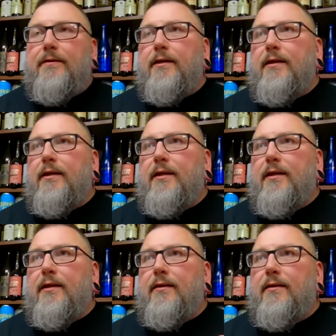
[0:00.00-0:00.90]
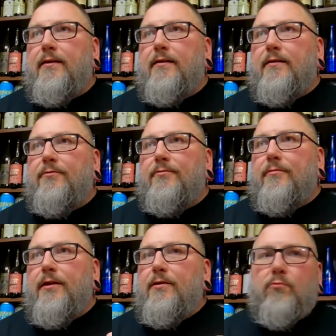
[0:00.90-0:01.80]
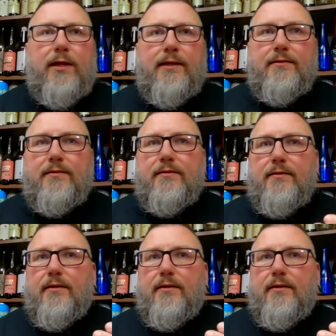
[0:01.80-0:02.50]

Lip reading: and eating wings